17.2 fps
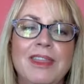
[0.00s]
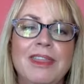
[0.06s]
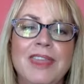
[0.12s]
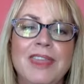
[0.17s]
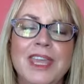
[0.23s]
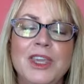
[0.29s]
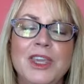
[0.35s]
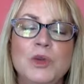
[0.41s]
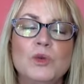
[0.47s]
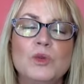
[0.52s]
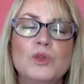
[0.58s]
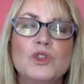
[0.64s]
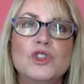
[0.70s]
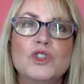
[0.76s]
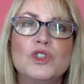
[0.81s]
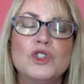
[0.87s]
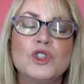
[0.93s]
Thank you
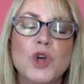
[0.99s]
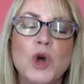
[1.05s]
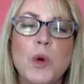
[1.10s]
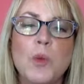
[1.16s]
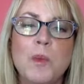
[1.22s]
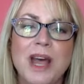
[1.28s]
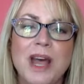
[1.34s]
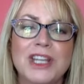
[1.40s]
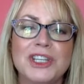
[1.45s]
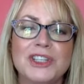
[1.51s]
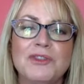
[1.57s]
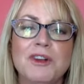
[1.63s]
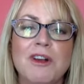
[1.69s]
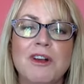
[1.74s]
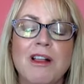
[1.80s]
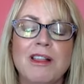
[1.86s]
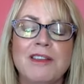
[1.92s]
so much
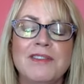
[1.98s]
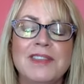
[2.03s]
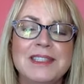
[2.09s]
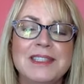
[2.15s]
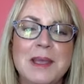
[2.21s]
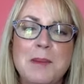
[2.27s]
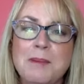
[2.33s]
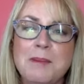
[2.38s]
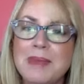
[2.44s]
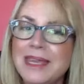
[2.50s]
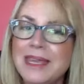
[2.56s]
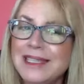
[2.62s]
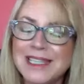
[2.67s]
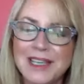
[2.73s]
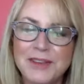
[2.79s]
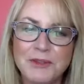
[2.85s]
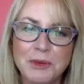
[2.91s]
for all of this
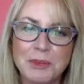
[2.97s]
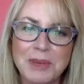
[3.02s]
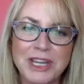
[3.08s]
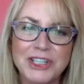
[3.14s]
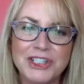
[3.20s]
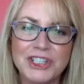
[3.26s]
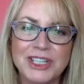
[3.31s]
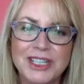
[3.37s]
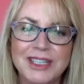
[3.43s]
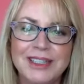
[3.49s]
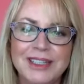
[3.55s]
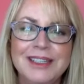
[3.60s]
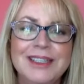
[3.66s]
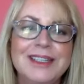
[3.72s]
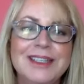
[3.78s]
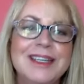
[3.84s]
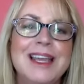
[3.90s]
amazing information.
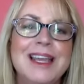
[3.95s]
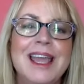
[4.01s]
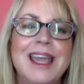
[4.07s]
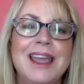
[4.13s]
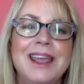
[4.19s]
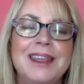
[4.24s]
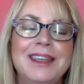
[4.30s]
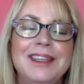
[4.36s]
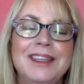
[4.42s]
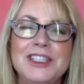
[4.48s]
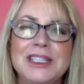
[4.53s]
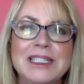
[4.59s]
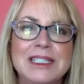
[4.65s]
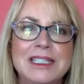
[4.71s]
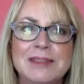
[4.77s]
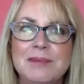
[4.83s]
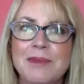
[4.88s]
And
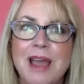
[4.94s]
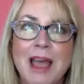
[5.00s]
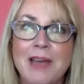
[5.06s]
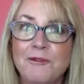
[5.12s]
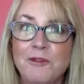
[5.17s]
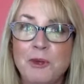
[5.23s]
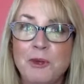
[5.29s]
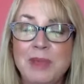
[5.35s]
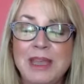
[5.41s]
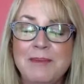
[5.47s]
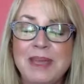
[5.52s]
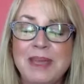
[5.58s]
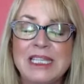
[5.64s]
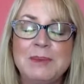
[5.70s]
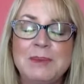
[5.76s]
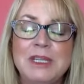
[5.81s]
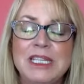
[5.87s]
for me, it
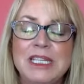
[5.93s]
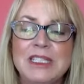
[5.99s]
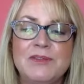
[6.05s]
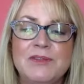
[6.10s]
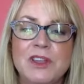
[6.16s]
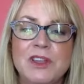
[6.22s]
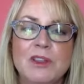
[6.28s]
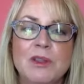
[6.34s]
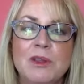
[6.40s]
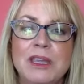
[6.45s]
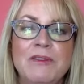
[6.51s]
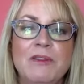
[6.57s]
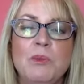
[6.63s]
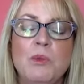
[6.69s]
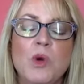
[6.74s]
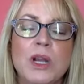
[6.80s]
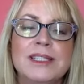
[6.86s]
makes me just feel
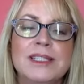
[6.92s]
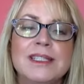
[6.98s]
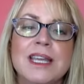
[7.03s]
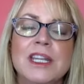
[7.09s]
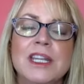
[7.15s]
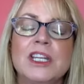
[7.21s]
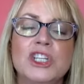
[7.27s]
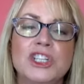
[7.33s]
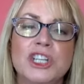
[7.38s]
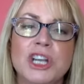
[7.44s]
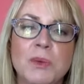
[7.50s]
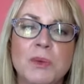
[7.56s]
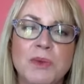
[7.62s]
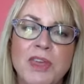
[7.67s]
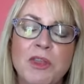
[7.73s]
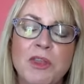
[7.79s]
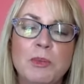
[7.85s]
even more excited to share it
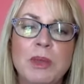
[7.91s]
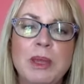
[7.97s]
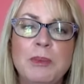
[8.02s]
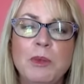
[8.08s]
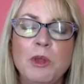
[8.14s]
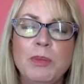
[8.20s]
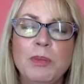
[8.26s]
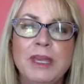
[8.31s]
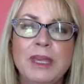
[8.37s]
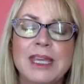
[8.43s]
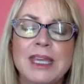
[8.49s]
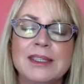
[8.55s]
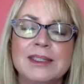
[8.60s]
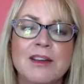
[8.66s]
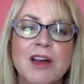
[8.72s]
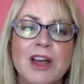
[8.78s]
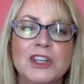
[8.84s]
with other people,
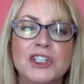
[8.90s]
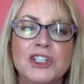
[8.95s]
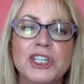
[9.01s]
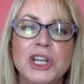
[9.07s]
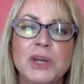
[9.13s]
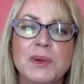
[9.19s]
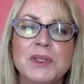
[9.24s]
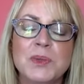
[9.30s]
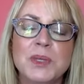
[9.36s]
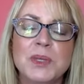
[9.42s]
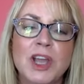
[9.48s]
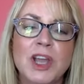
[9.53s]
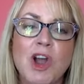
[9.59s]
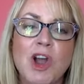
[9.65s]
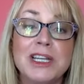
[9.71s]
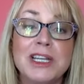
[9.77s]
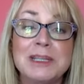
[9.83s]
because gosh, it's really
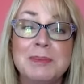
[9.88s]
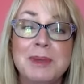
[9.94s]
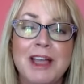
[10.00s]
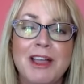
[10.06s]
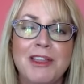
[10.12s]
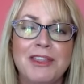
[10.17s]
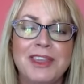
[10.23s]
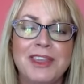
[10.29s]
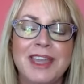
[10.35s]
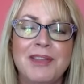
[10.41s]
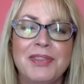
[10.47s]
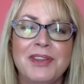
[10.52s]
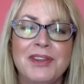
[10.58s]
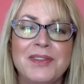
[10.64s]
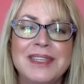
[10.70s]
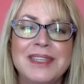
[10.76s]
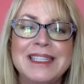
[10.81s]
hard to be healthy out
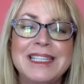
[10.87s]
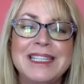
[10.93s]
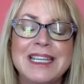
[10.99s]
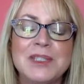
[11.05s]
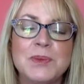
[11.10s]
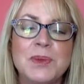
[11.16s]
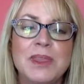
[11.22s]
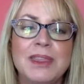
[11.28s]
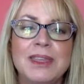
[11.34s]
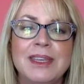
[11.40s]
there these days with